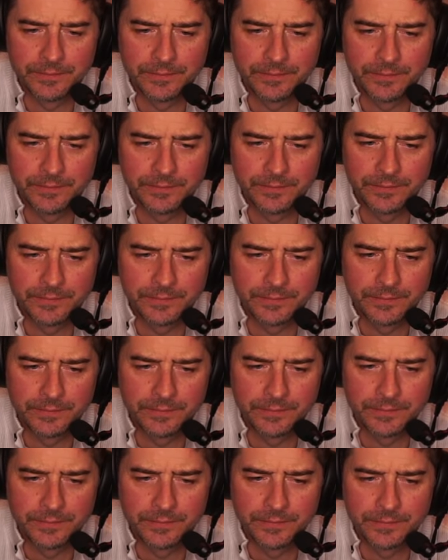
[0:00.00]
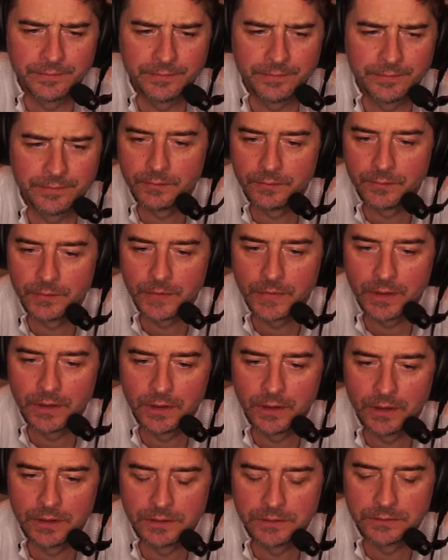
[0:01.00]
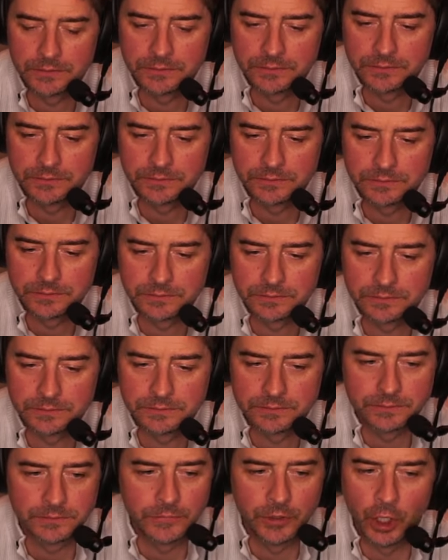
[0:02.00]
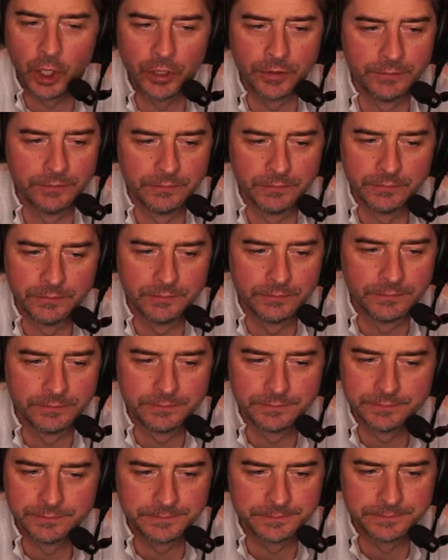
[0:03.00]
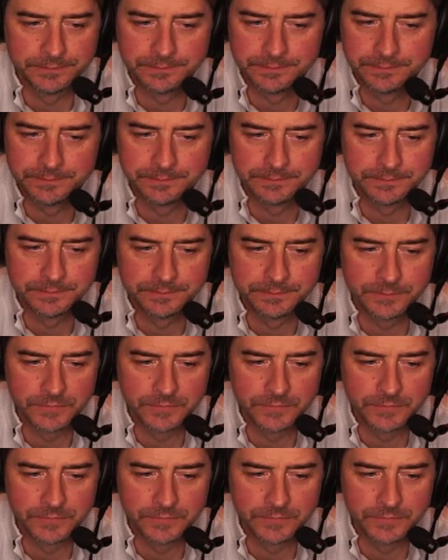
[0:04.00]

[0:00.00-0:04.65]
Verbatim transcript: Bring him through this camp. Done much killing? None. No. You will.